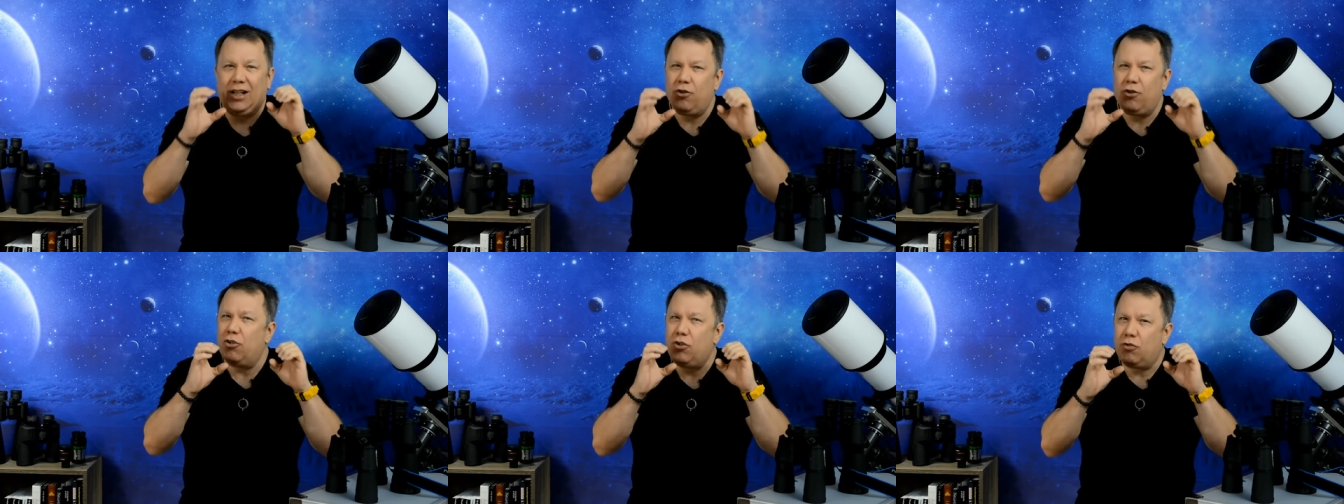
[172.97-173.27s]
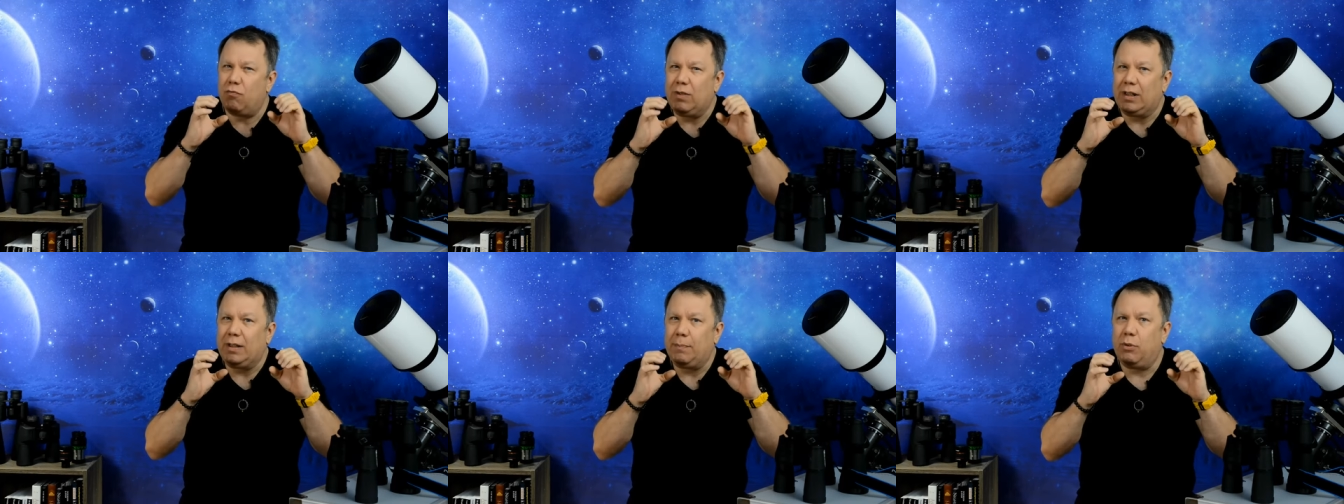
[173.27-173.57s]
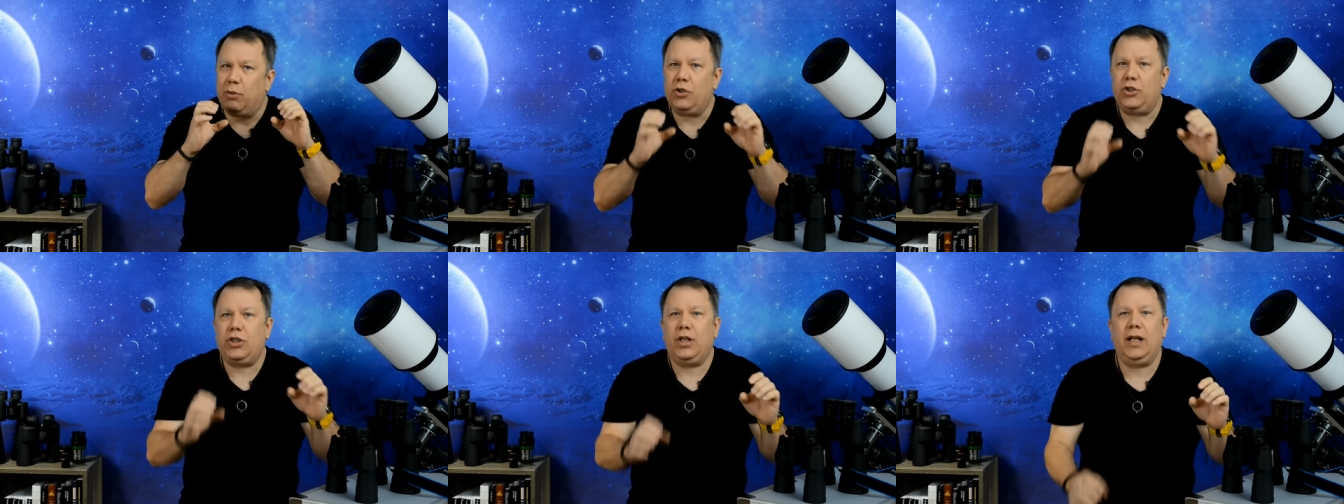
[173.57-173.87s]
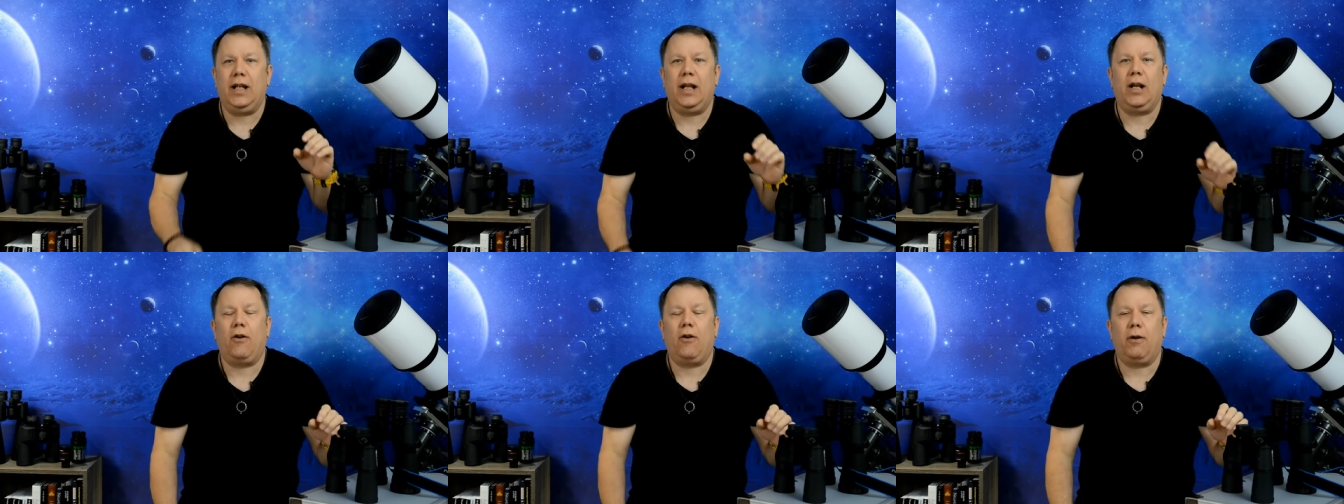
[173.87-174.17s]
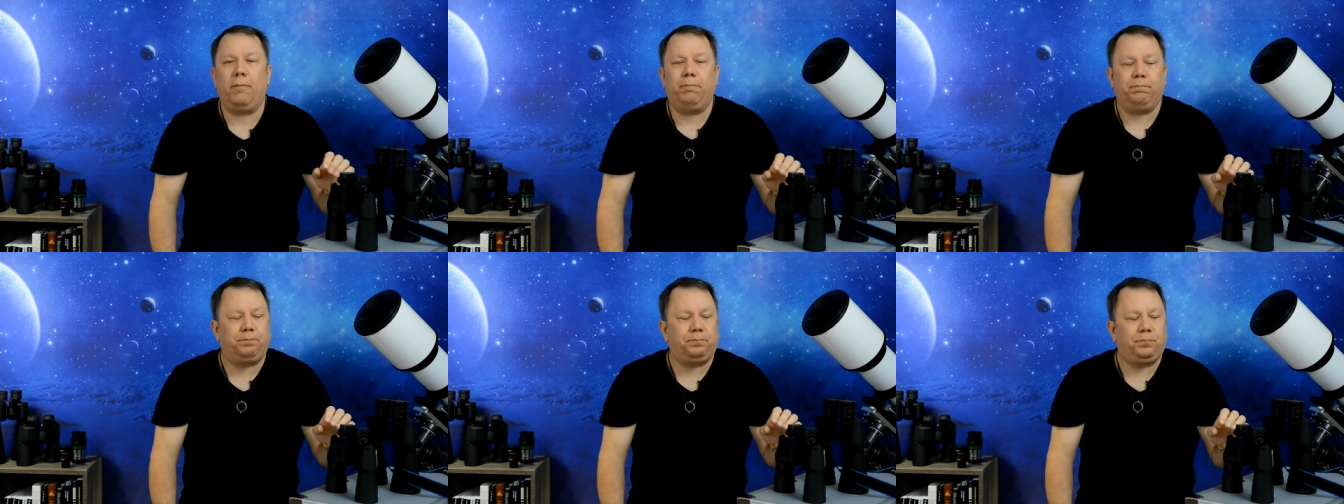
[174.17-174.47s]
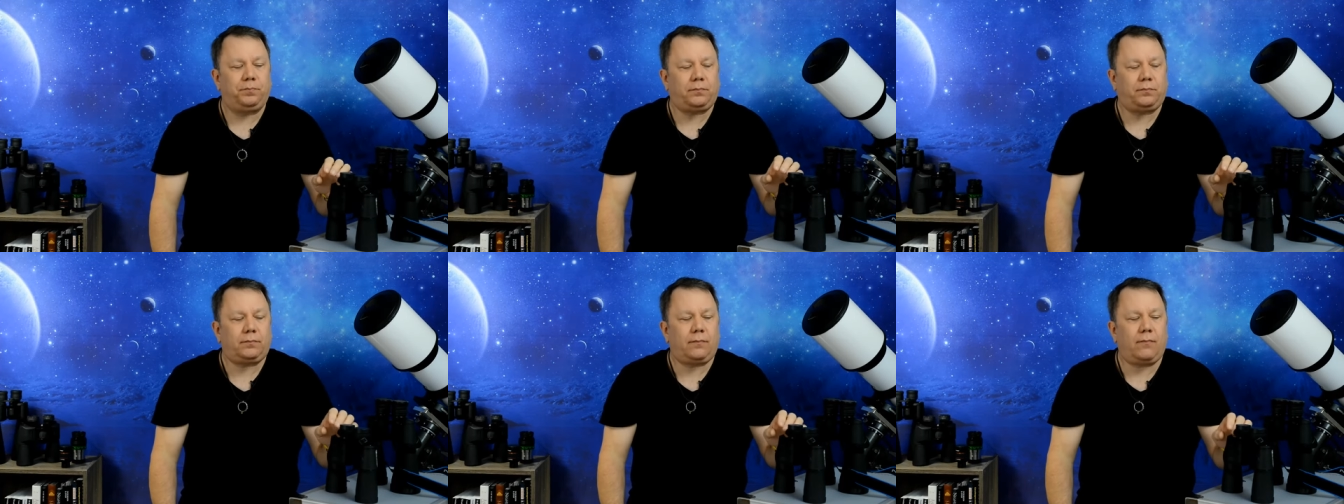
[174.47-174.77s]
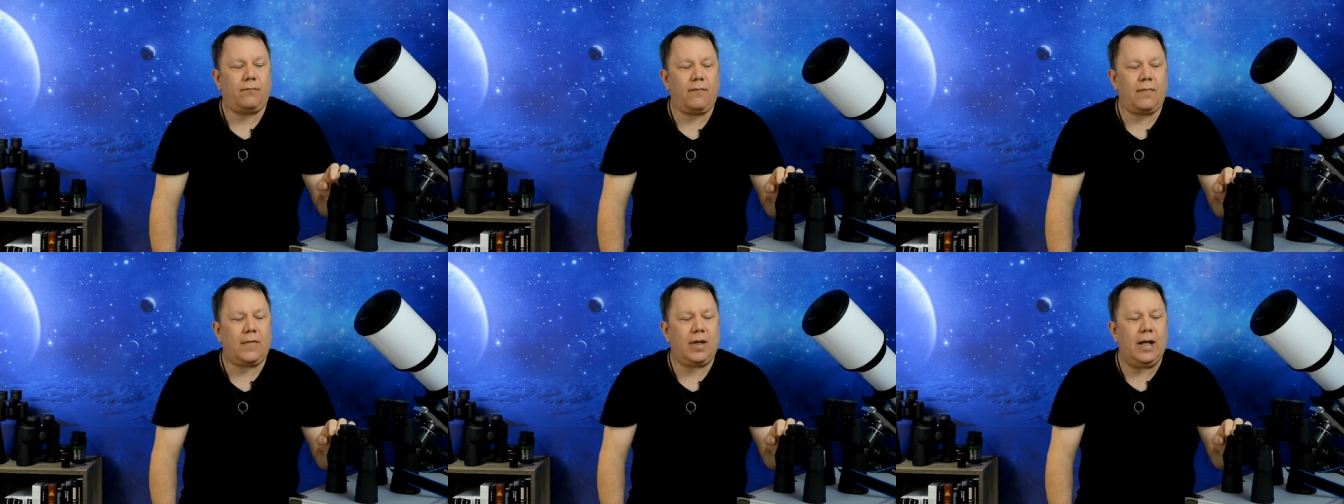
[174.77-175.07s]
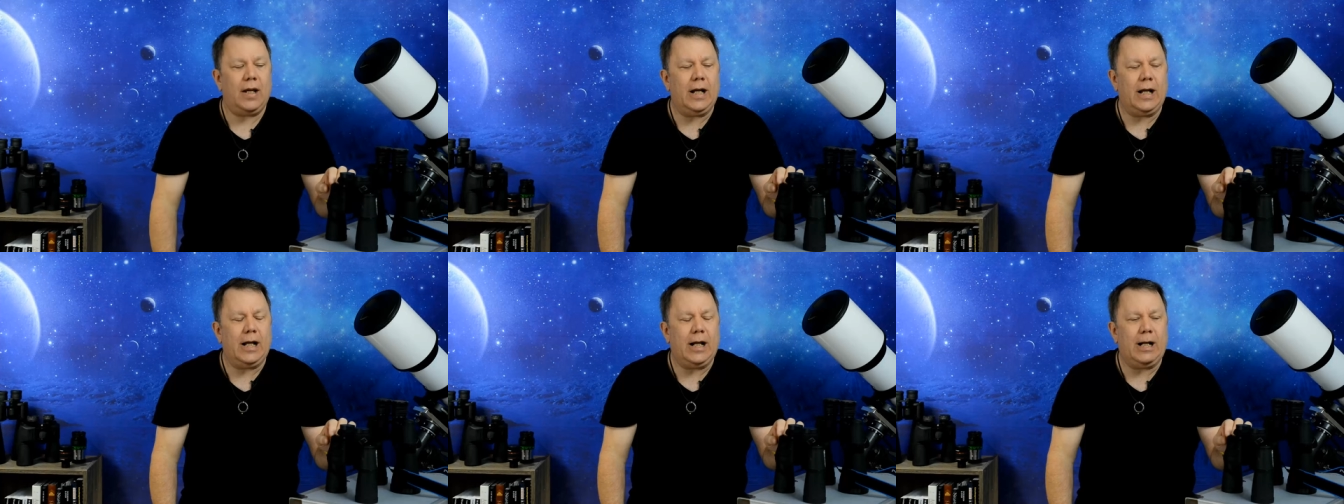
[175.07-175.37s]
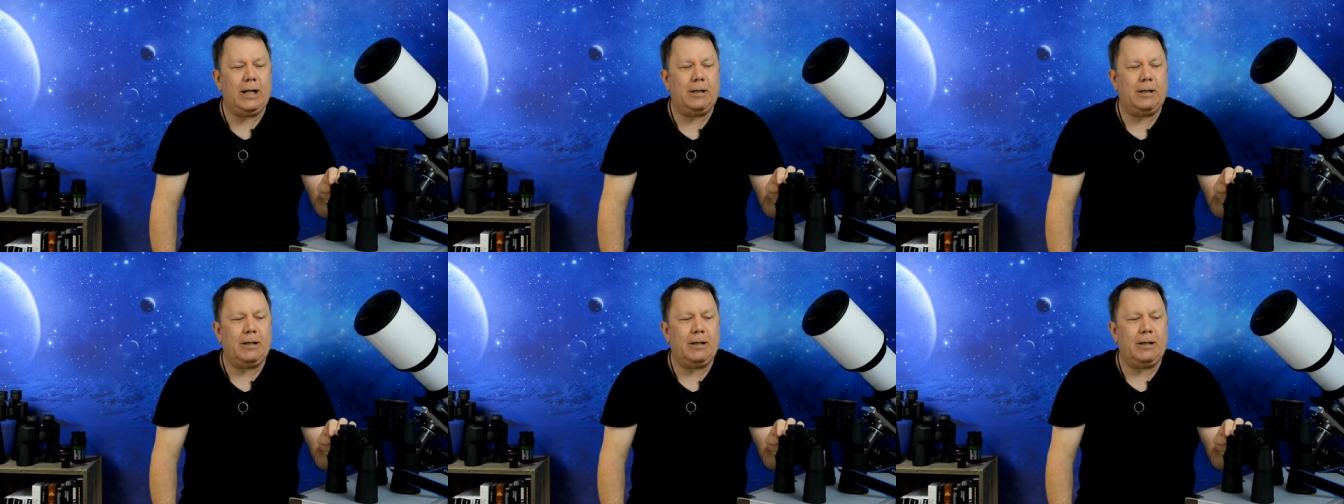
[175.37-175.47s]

You're just really pushing in on them.